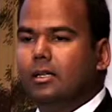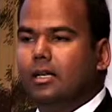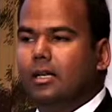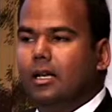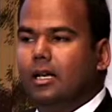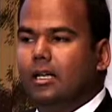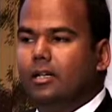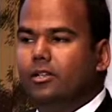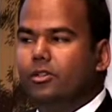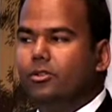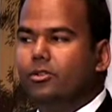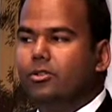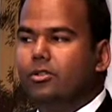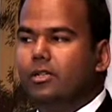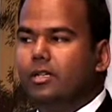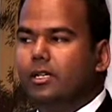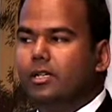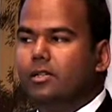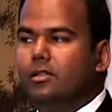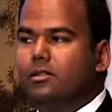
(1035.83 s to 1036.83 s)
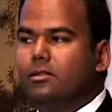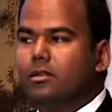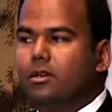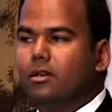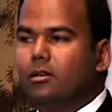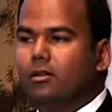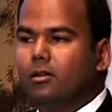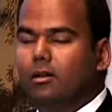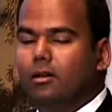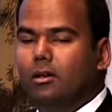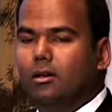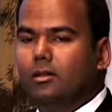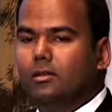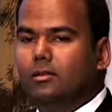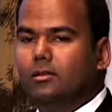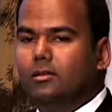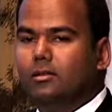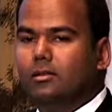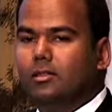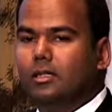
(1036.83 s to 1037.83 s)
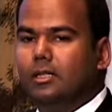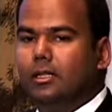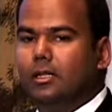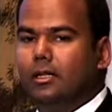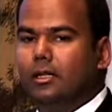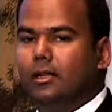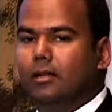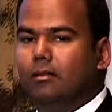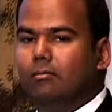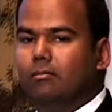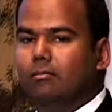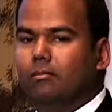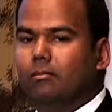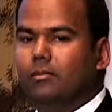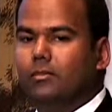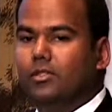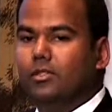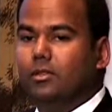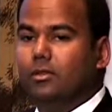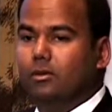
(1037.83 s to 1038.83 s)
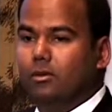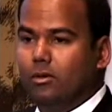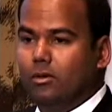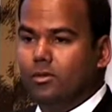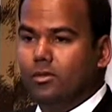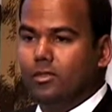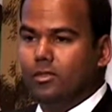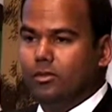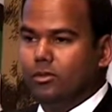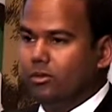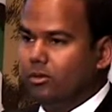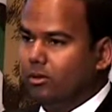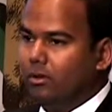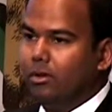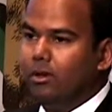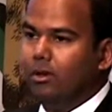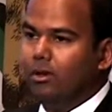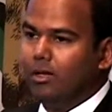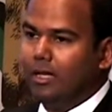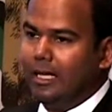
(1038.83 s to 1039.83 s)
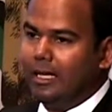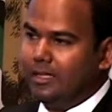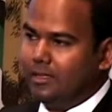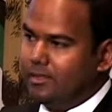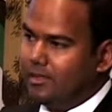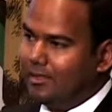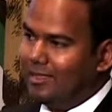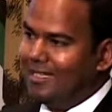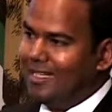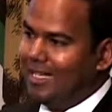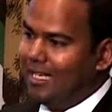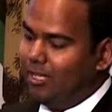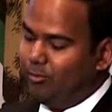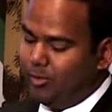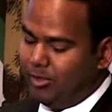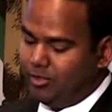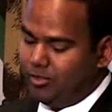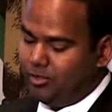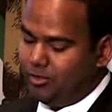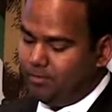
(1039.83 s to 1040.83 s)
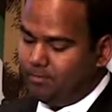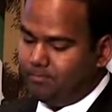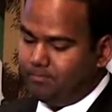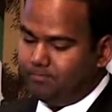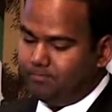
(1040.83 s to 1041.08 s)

and usually does not cause um, cirrhosis or long-lasting damage.